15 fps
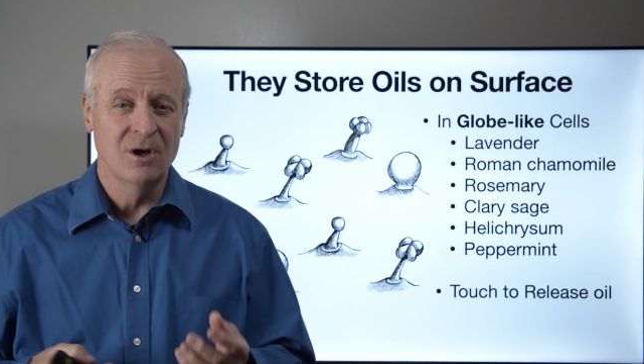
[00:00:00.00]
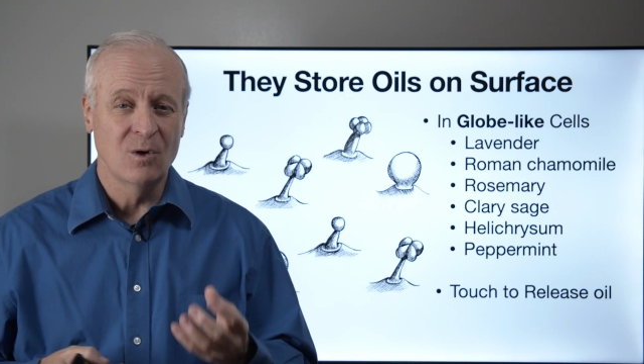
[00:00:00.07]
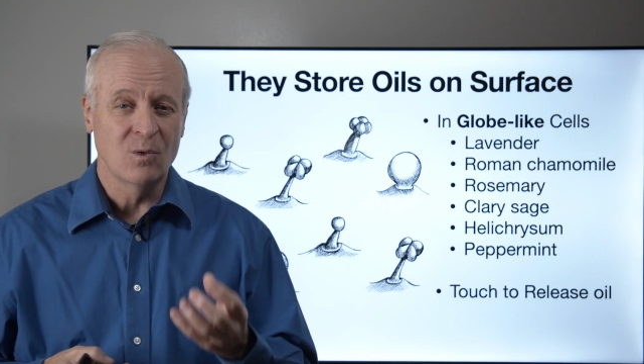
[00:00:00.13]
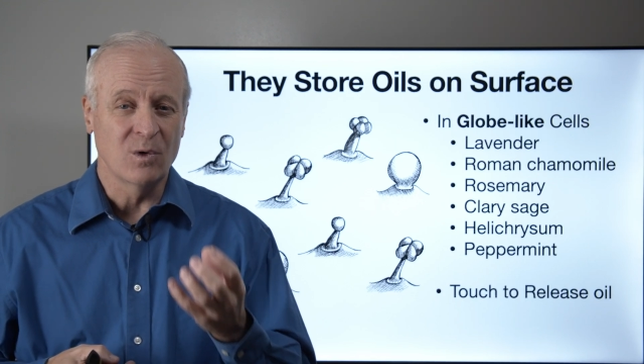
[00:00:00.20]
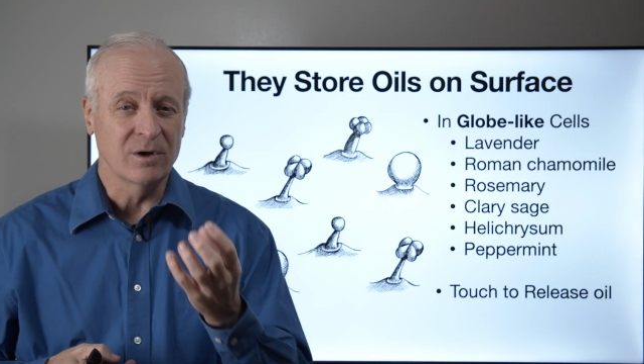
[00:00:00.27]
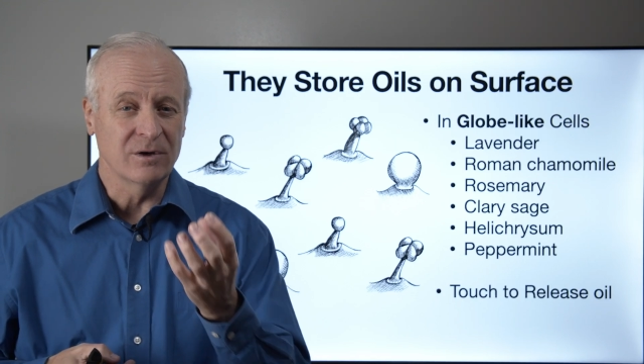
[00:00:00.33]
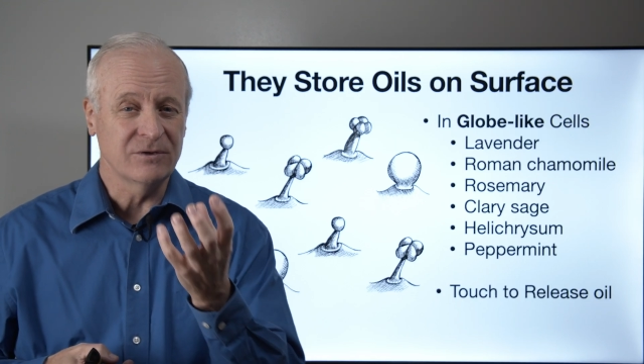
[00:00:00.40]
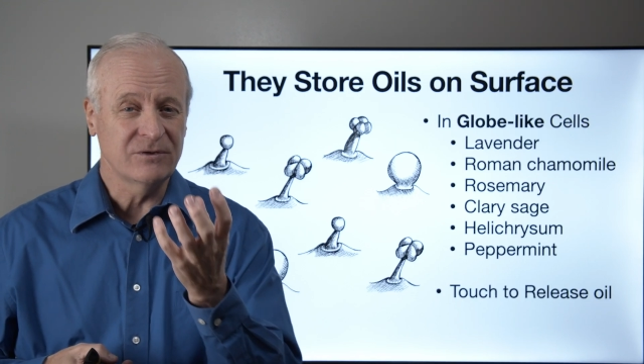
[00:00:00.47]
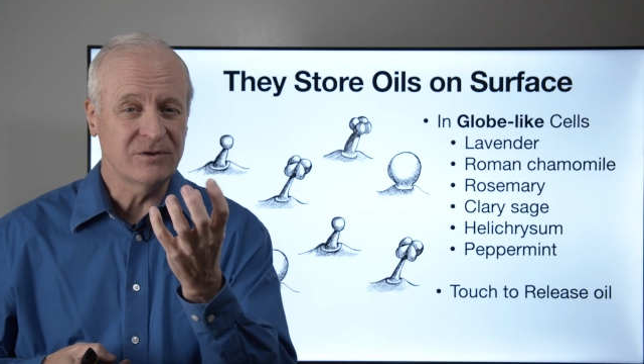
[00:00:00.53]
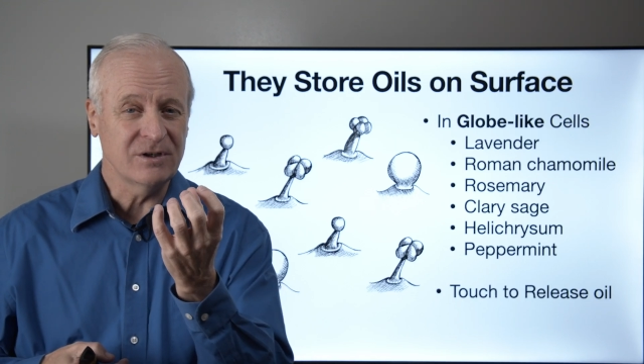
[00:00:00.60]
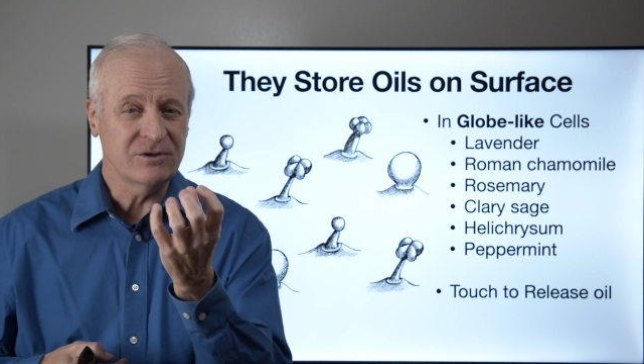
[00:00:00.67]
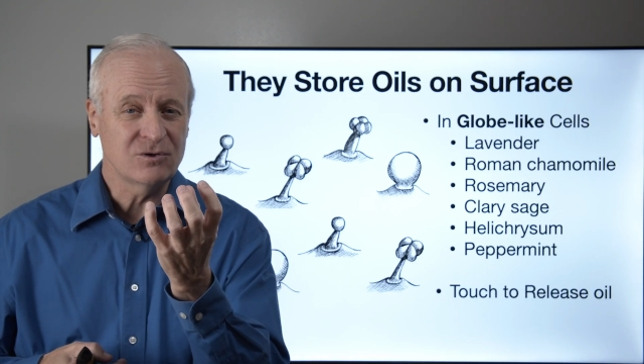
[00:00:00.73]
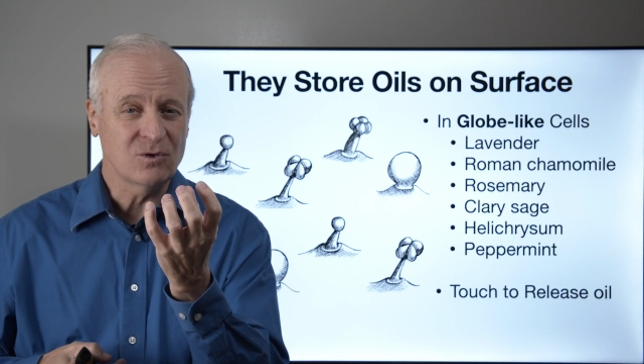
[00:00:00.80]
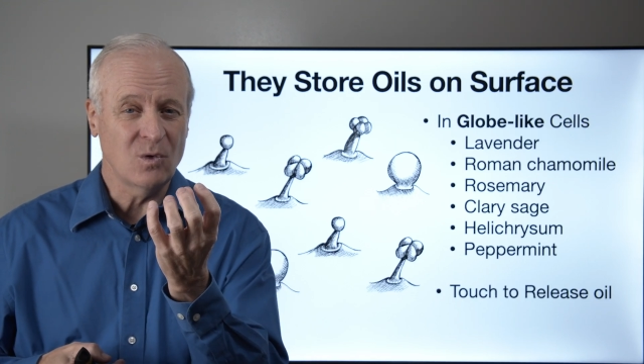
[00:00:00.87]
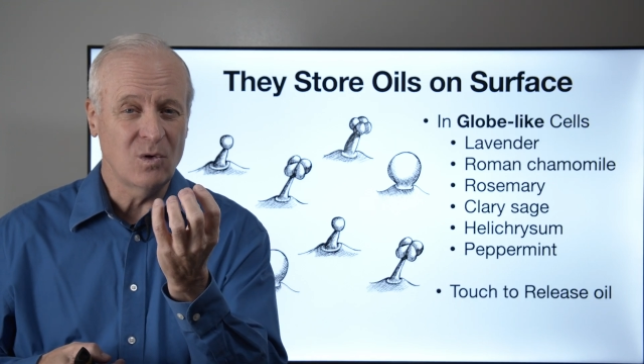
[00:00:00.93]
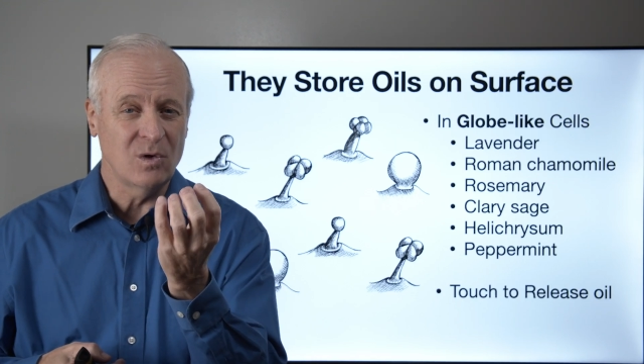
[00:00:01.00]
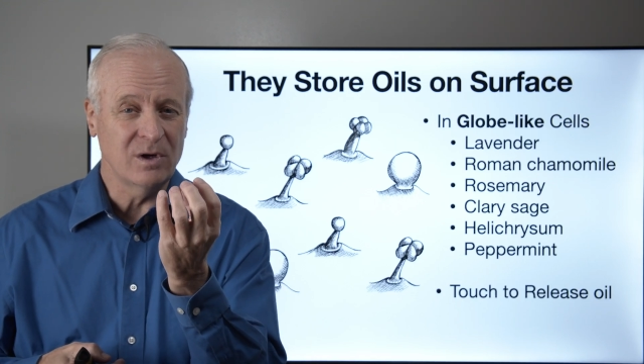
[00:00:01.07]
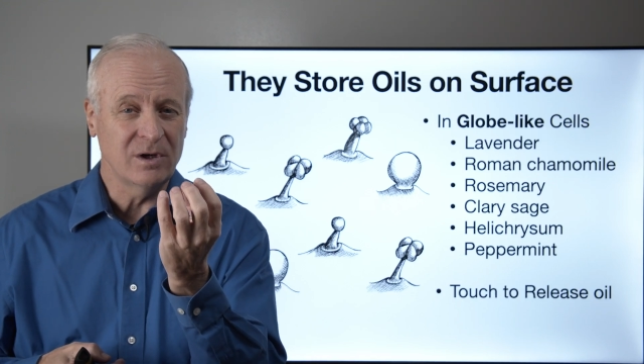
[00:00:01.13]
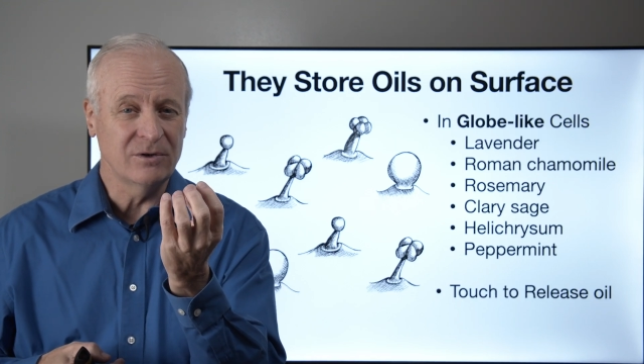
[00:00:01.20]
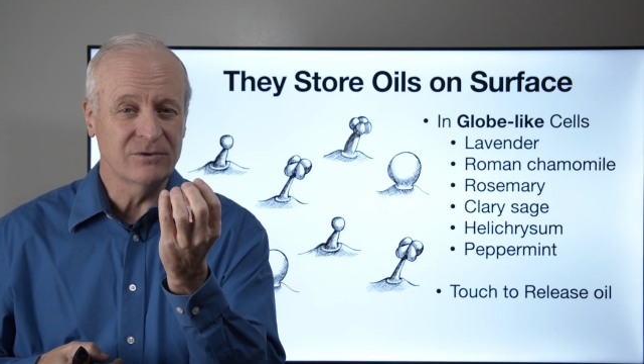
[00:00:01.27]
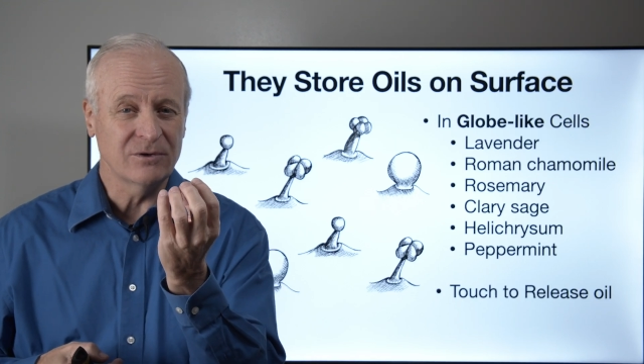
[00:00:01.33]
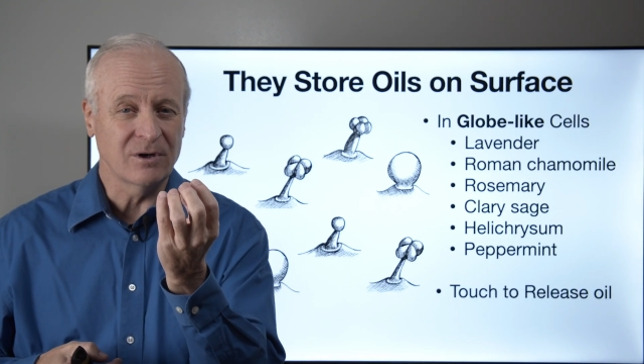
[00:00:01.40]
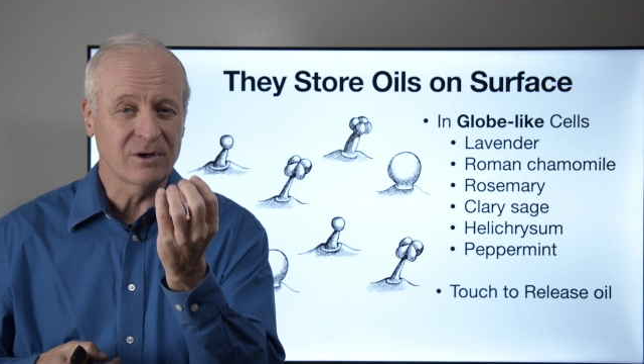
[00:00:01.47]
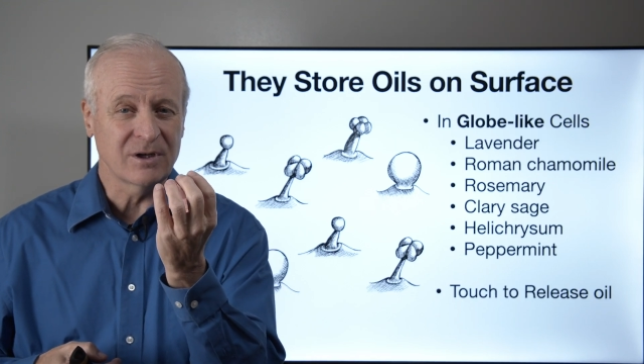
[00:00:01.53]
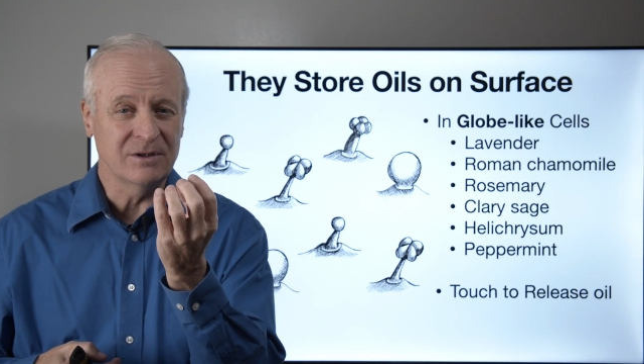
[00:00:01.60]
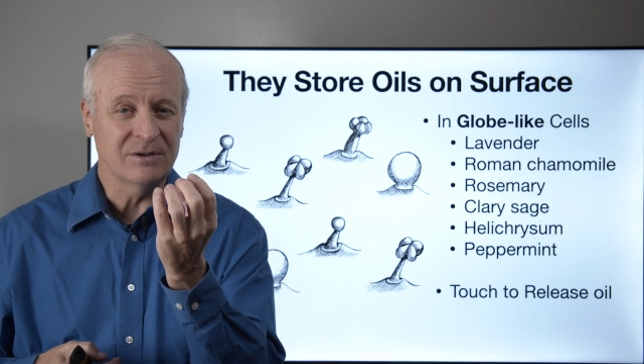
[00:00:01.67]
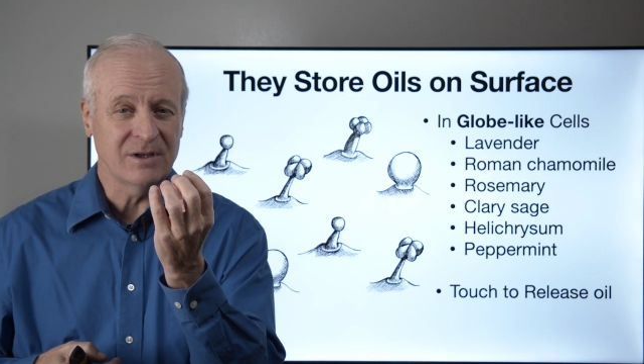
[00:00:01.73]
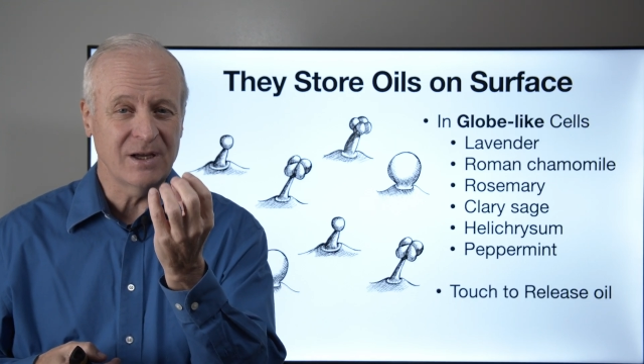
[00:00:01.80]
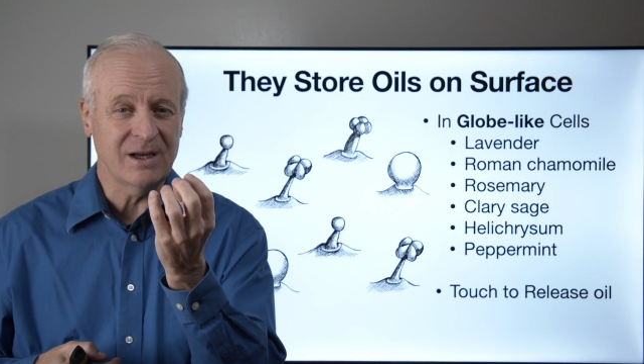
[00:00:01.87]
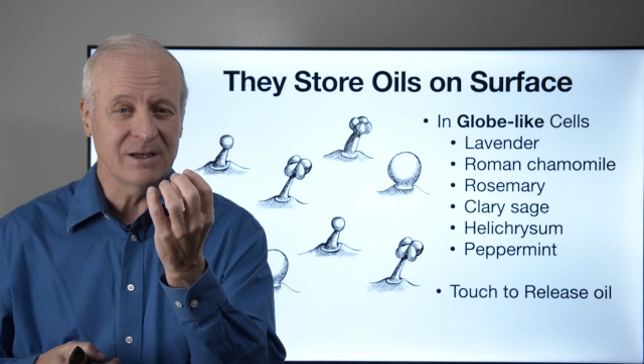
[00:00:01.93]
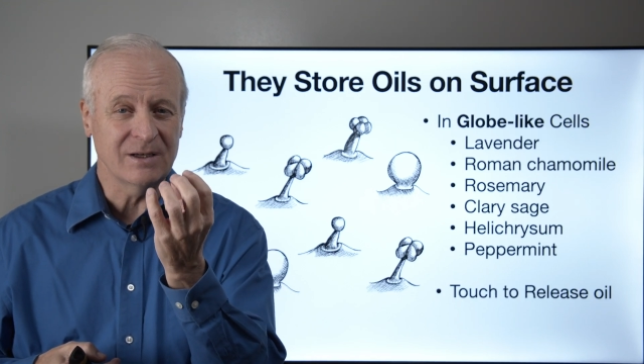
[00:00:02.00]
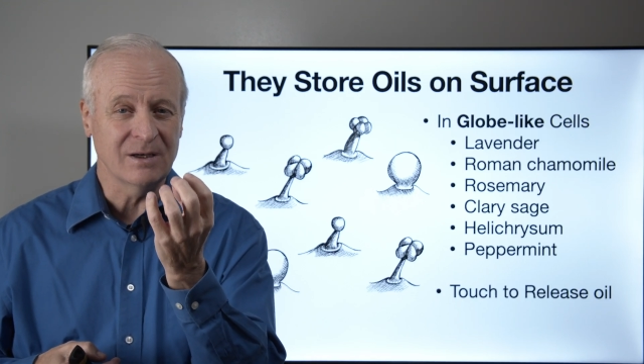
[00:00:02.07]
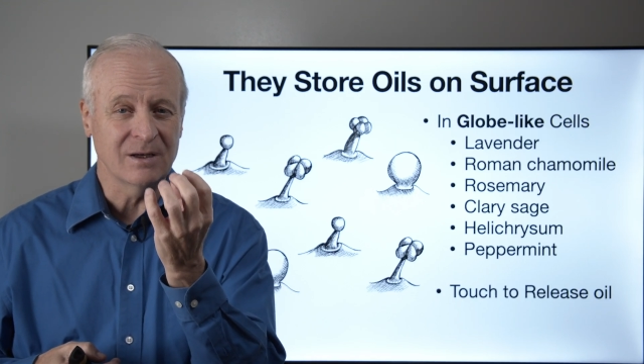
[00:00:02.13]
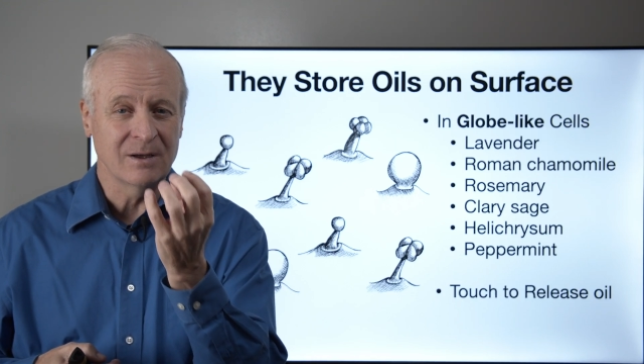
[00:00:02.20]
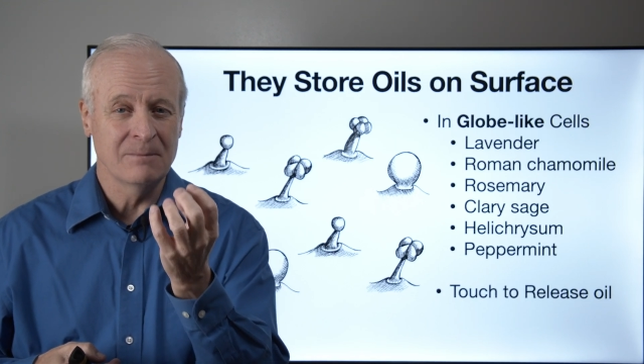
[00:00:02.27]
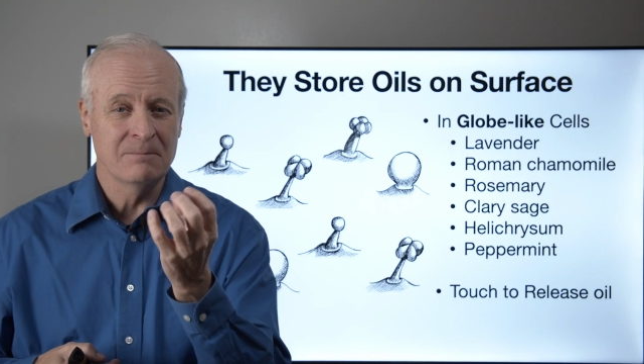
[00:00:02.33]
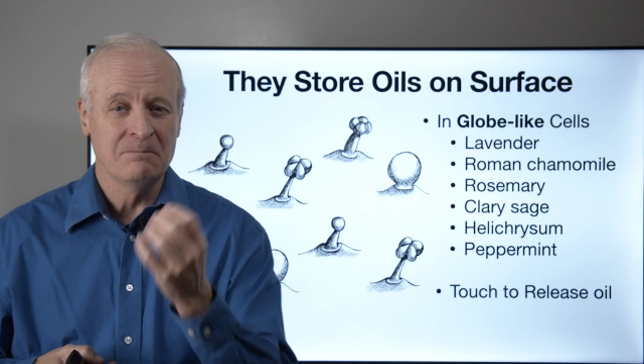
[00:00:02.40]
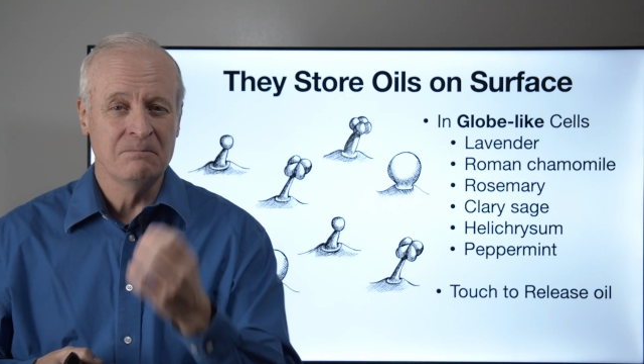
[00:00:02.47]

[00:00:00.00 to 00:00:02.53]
where essential oils are contained.